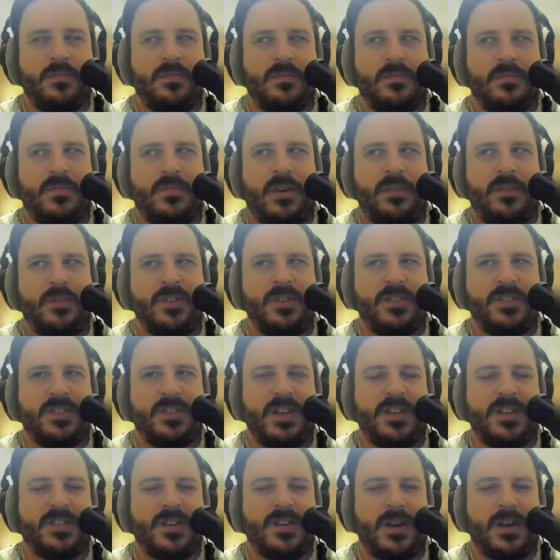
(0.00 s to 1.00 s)
I wouldn't
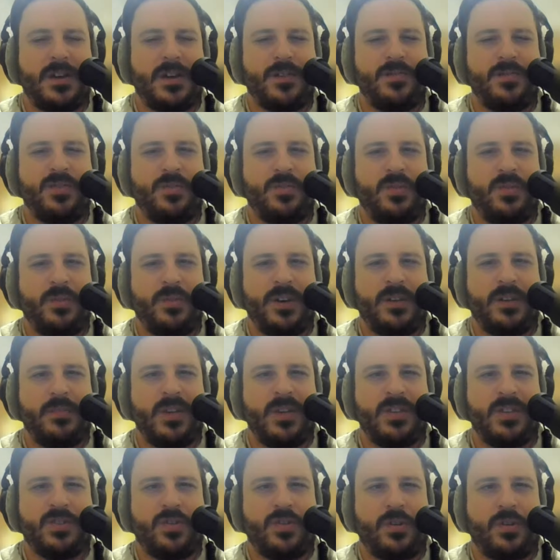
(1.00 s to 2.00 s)
say it's not usable, but it can
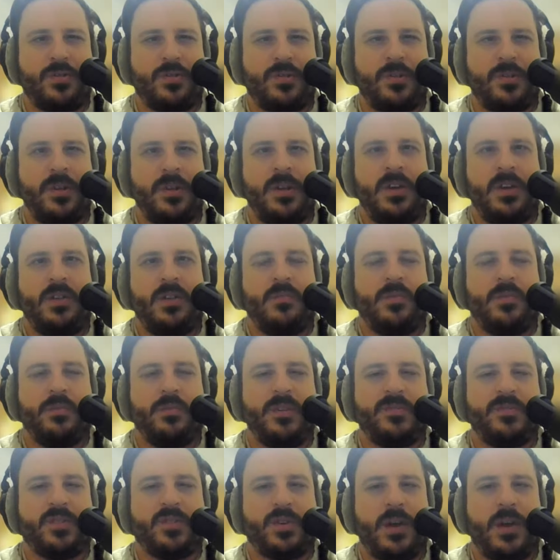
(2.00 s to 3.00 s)
be a struggle. What
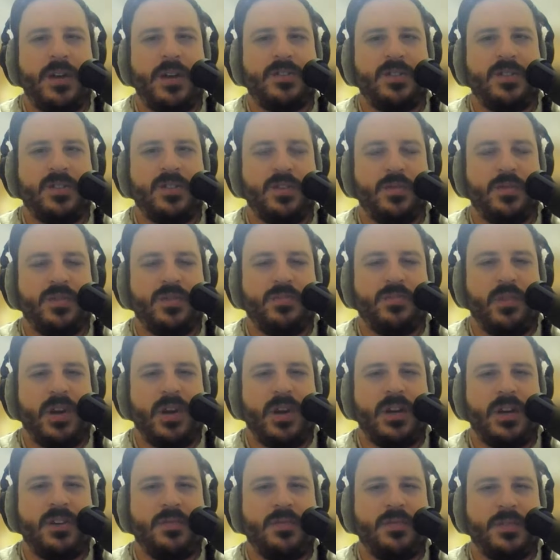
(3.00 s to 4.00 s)
we've tried to do is bring
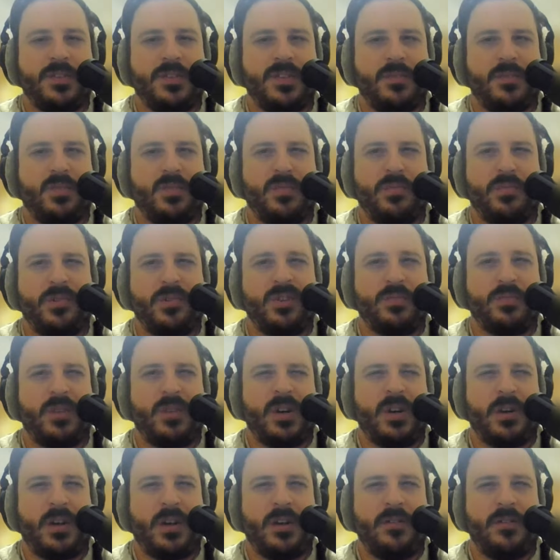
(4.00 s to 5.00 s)
it into a simple push
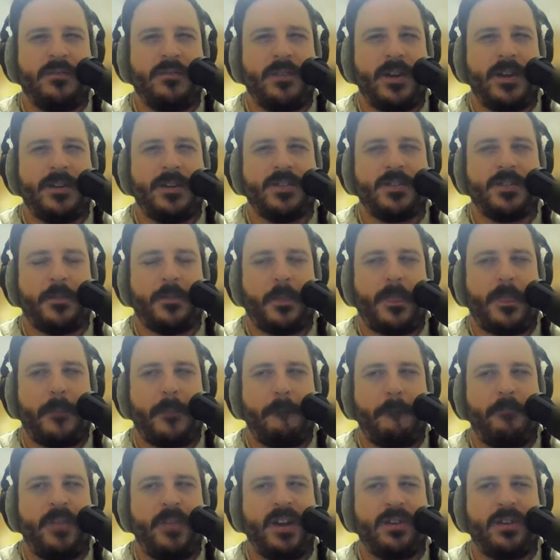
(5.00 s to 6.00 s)
button interface
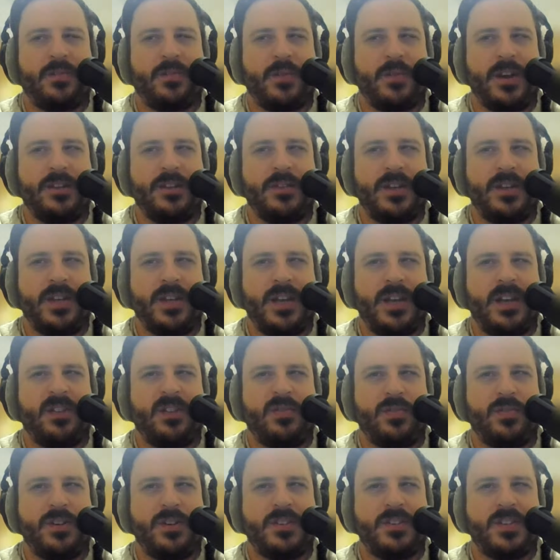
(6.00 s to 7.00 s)
and greatly
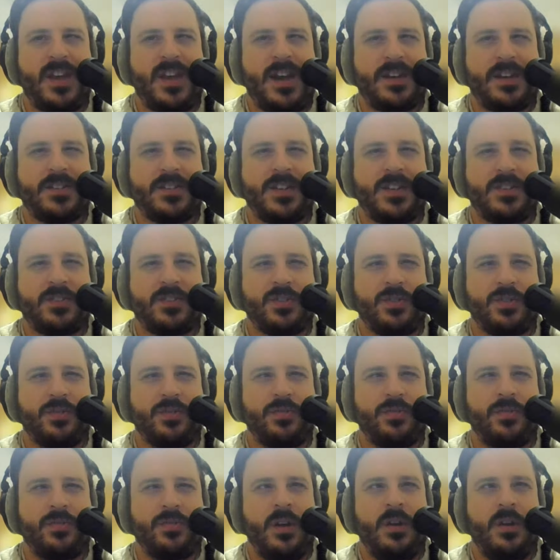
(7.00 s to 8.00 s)
increase access
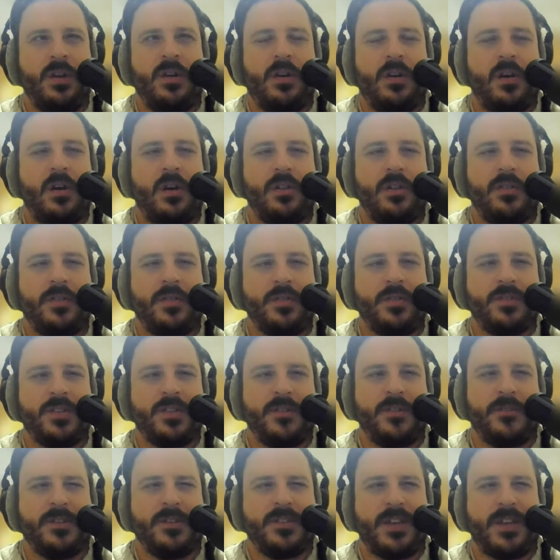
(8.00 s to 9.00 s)
to all of those
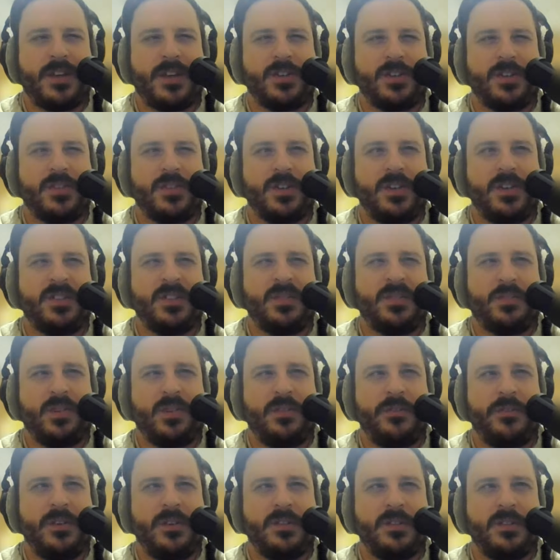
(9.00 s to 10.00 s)
different sections. Is it
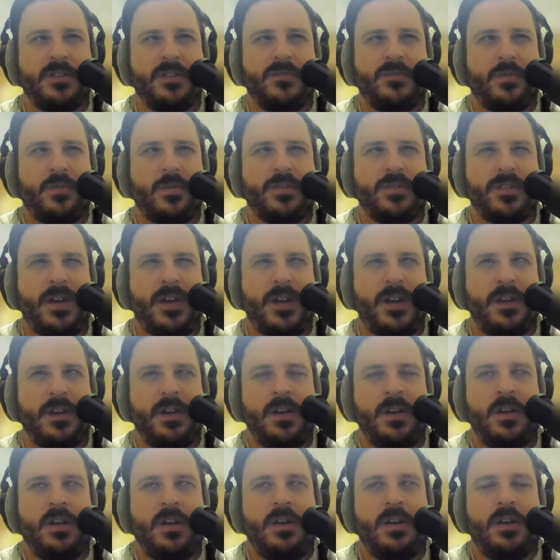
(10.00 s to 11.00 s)
perfect? Of course not.
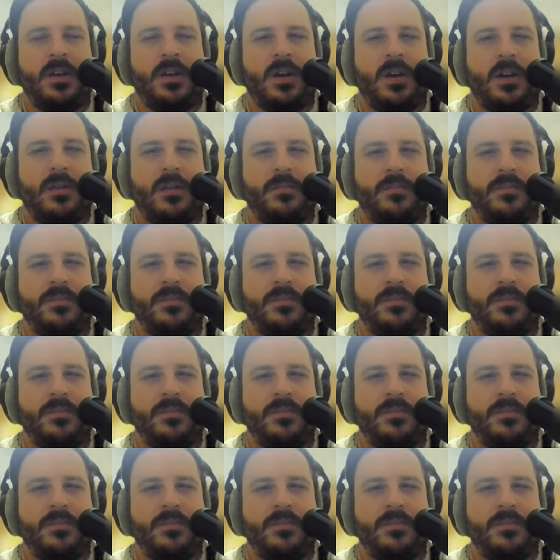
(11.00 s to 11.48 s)
Are